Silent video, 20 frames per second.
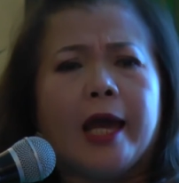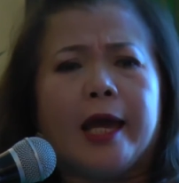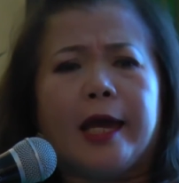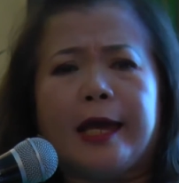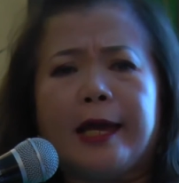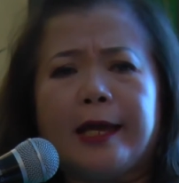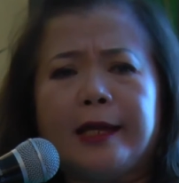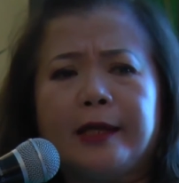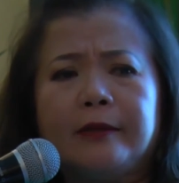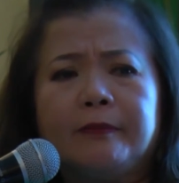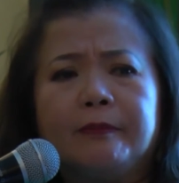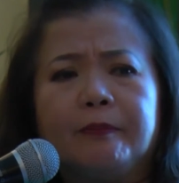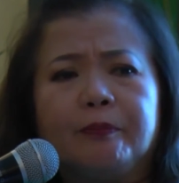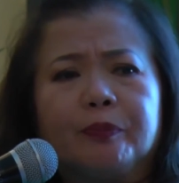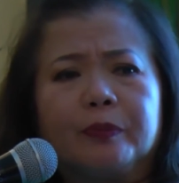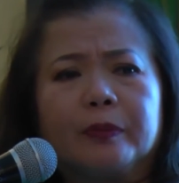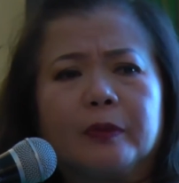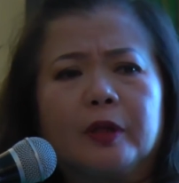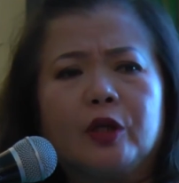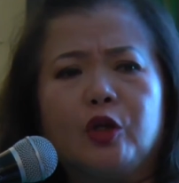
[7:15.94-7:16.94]
And
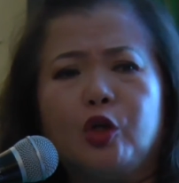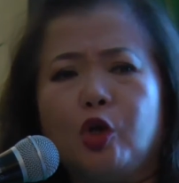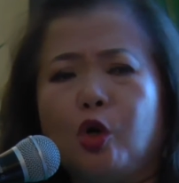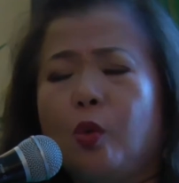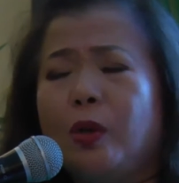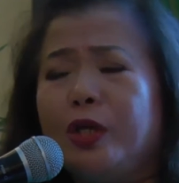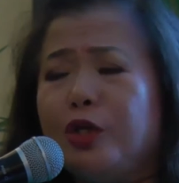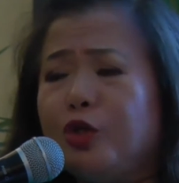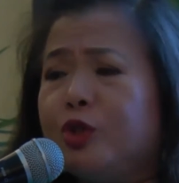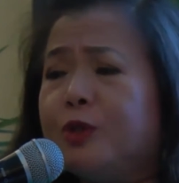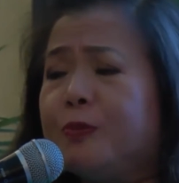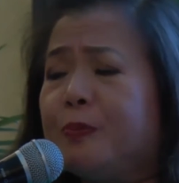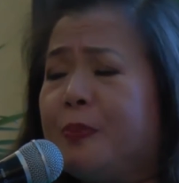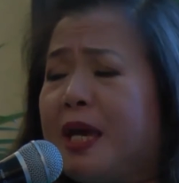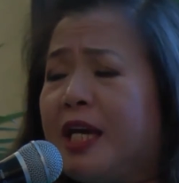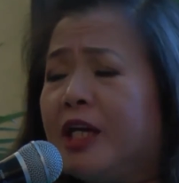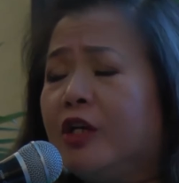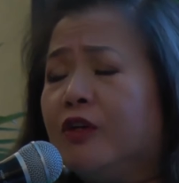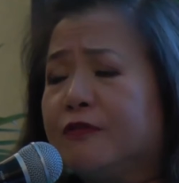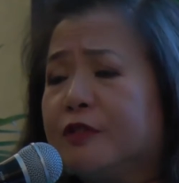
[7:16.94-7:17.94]
you know, when you
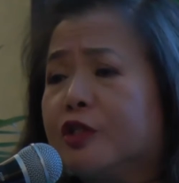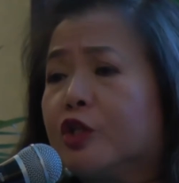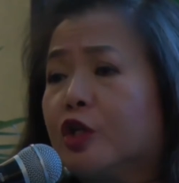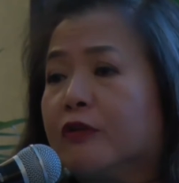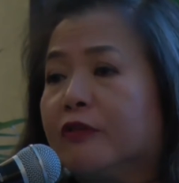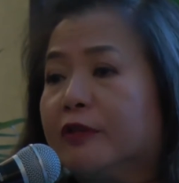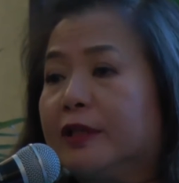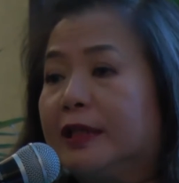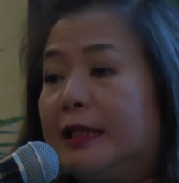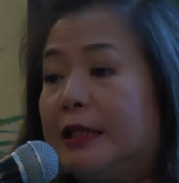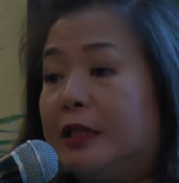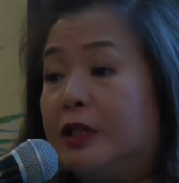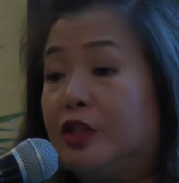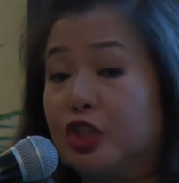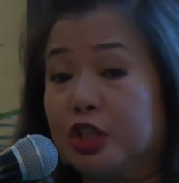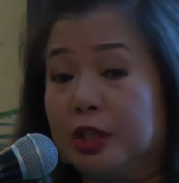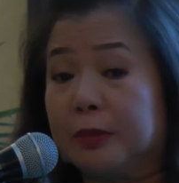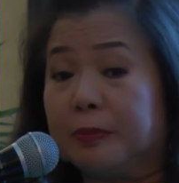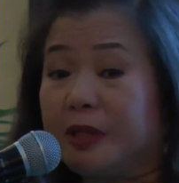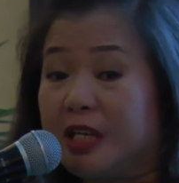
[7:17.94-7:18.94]
speak of servant
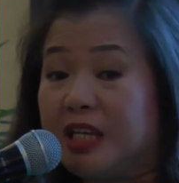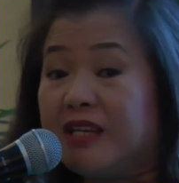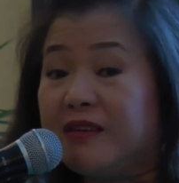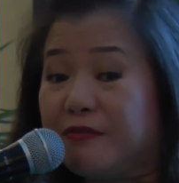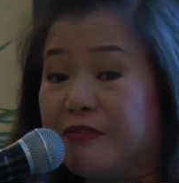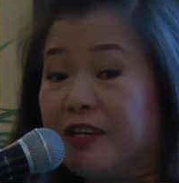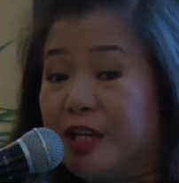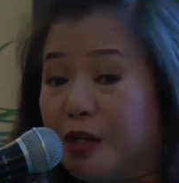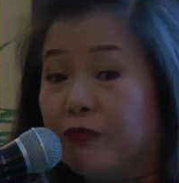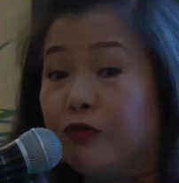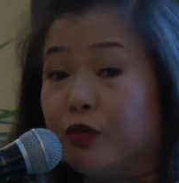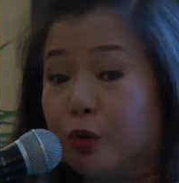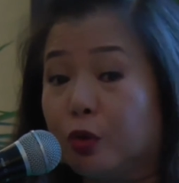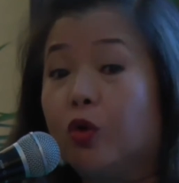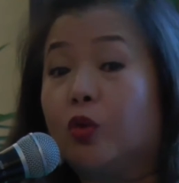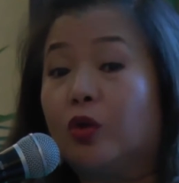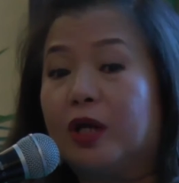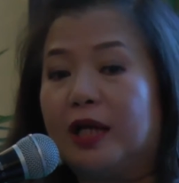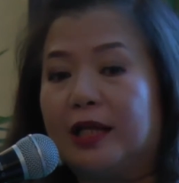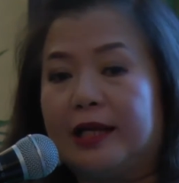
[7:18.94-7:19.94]
leadership, even if you
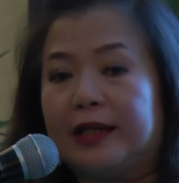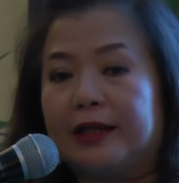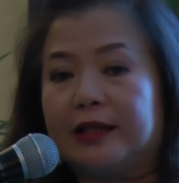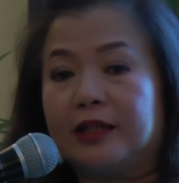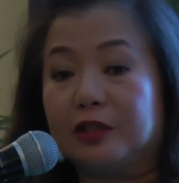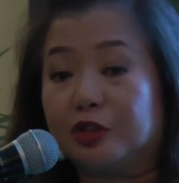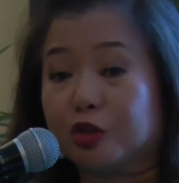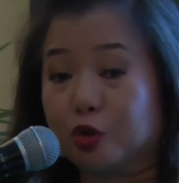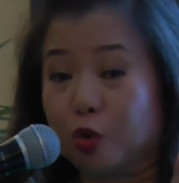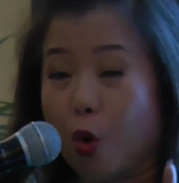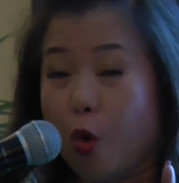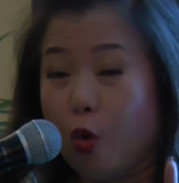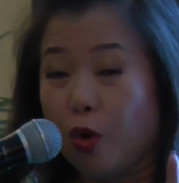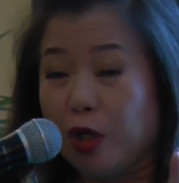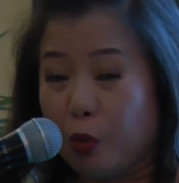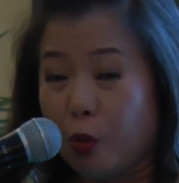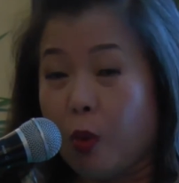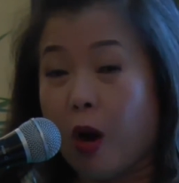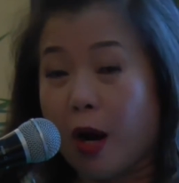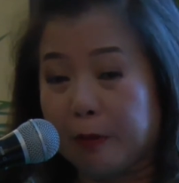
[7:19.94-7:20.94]
Google it, there's
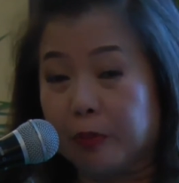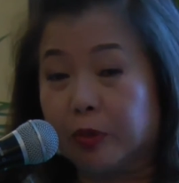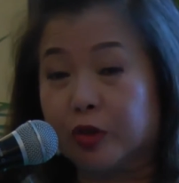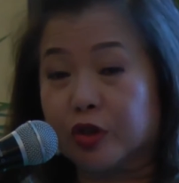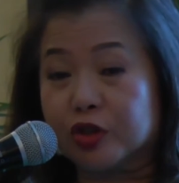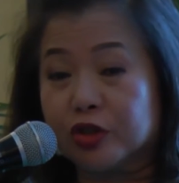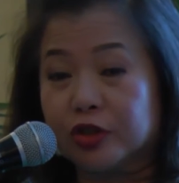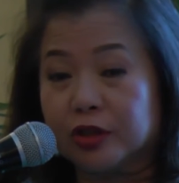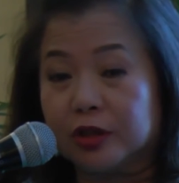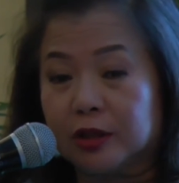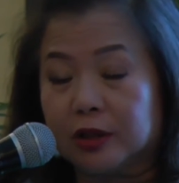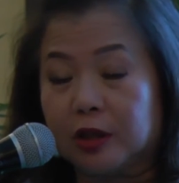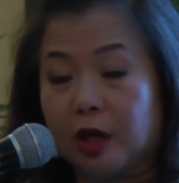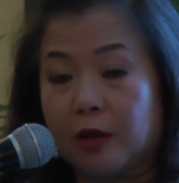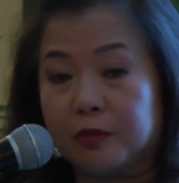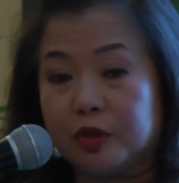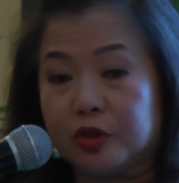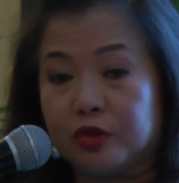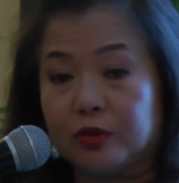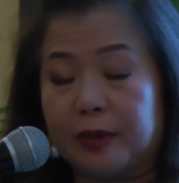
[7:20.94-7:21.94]
only one person that
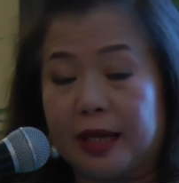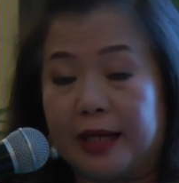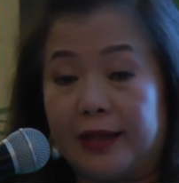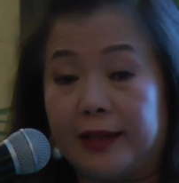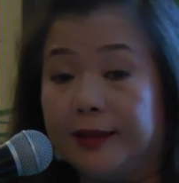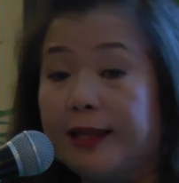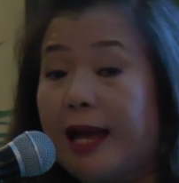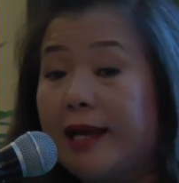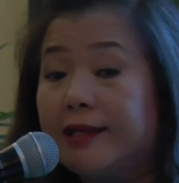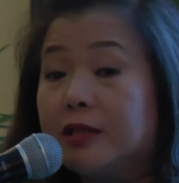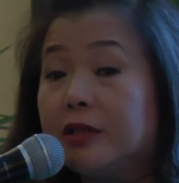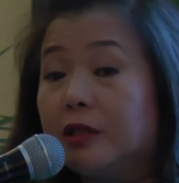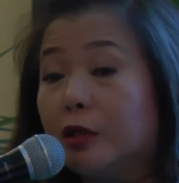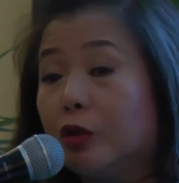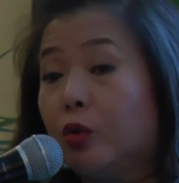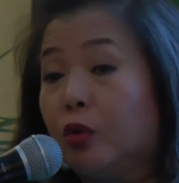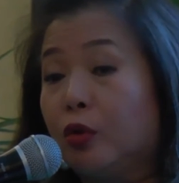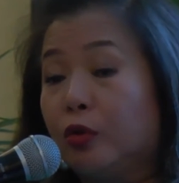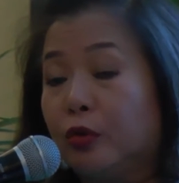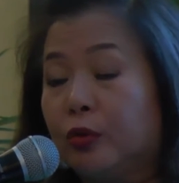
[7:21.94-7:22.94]
comes to mind, and that's the
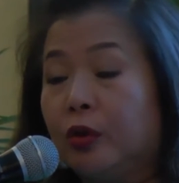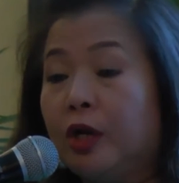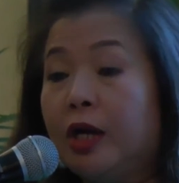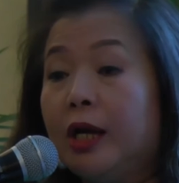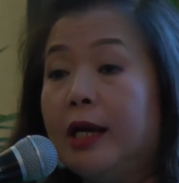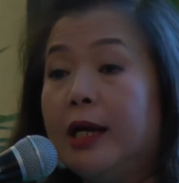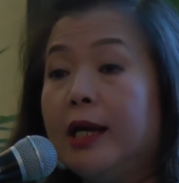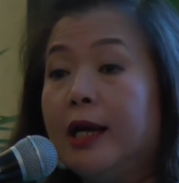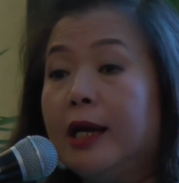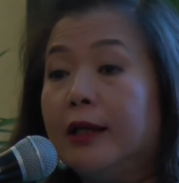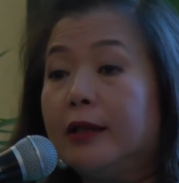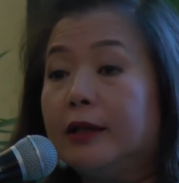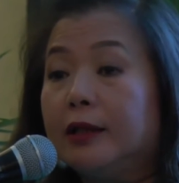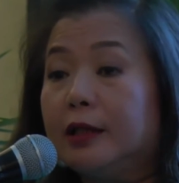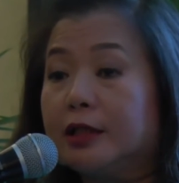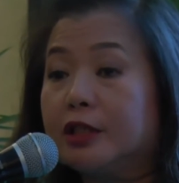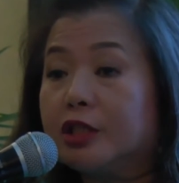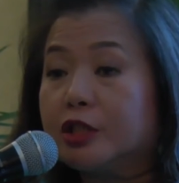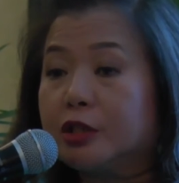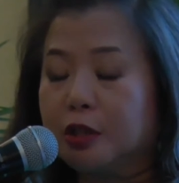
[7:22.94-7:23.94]
guru.
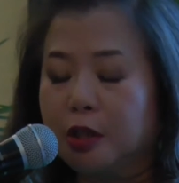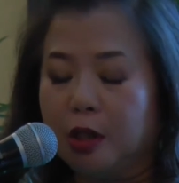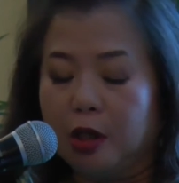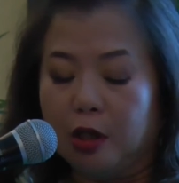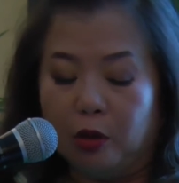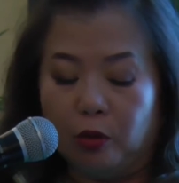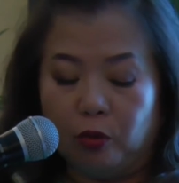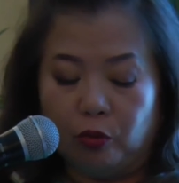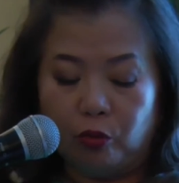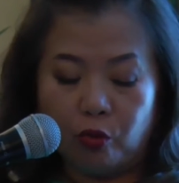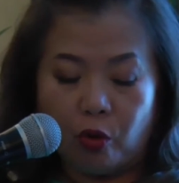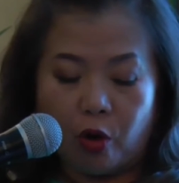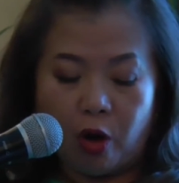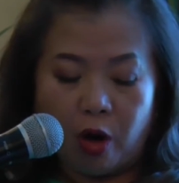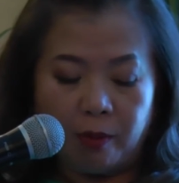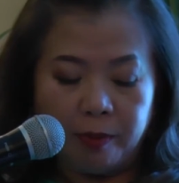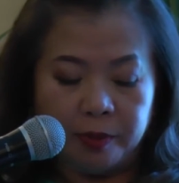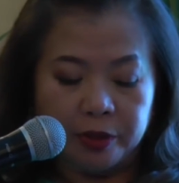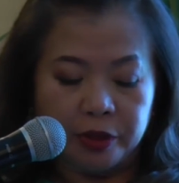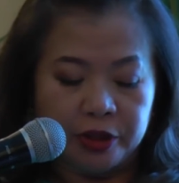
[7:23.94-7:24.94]
That's
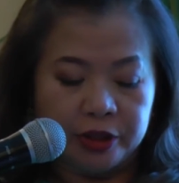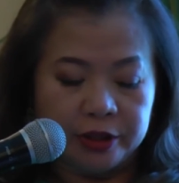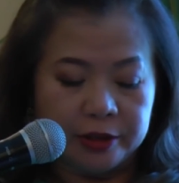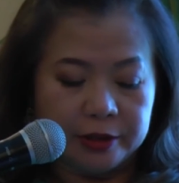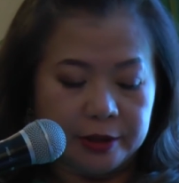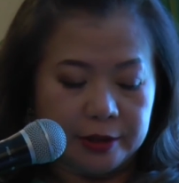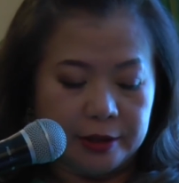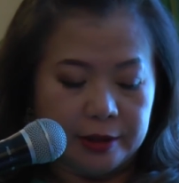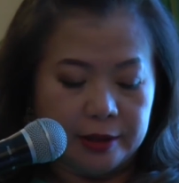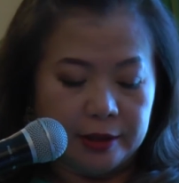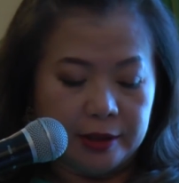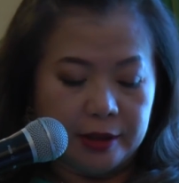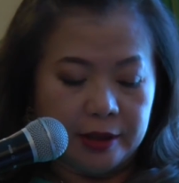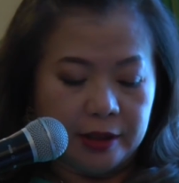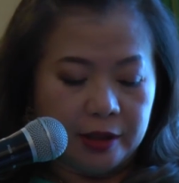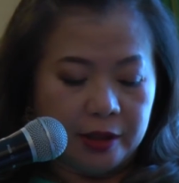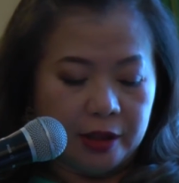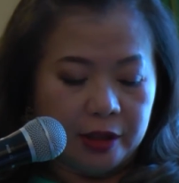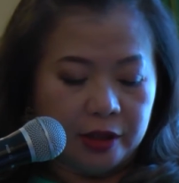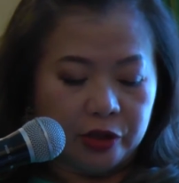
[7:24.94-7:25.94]
Robert
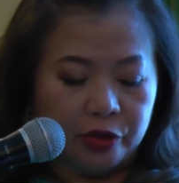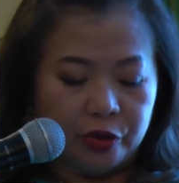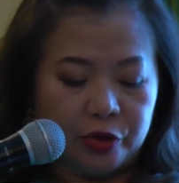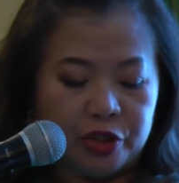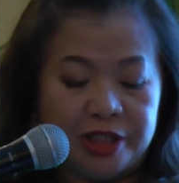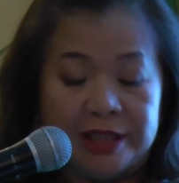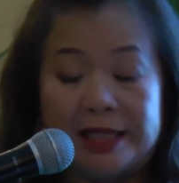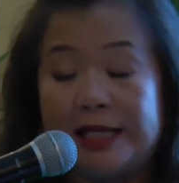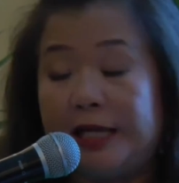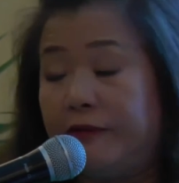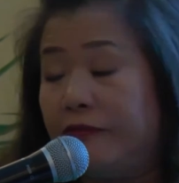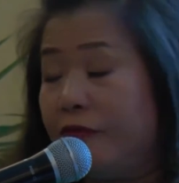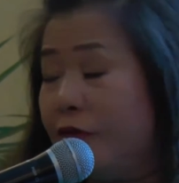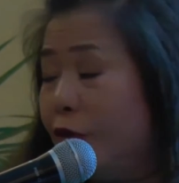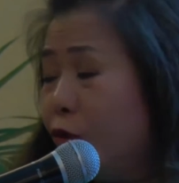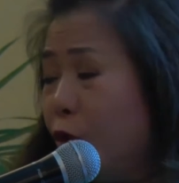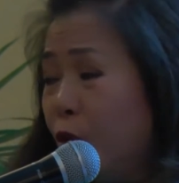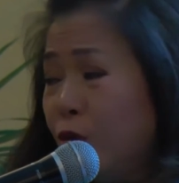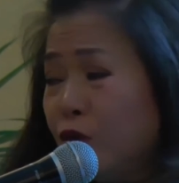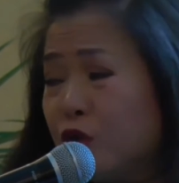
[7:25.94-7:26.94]
Greenleaf.
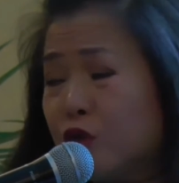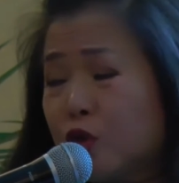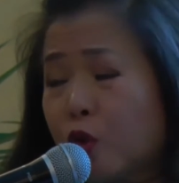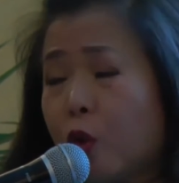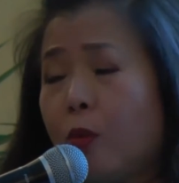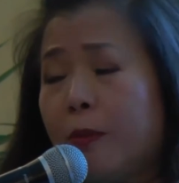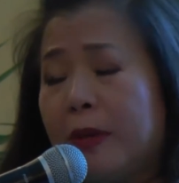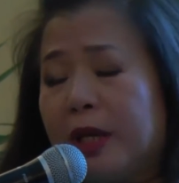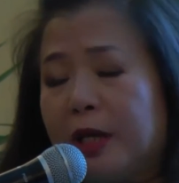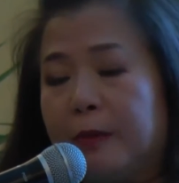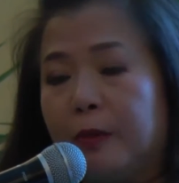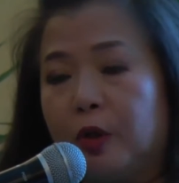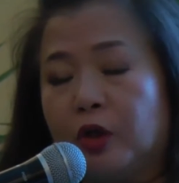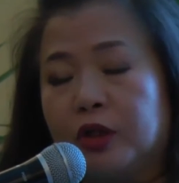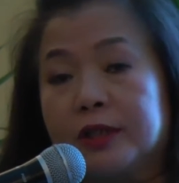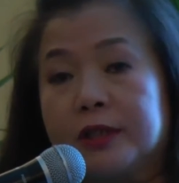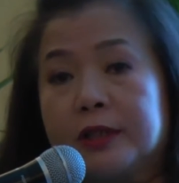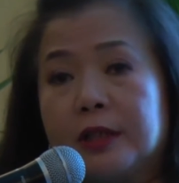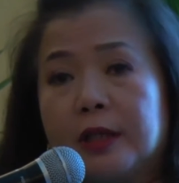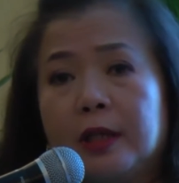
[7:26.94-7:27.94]
He wrote so many
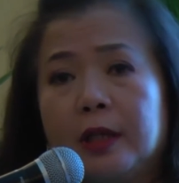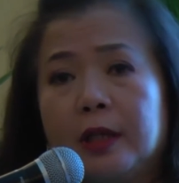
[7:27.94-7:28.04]
books.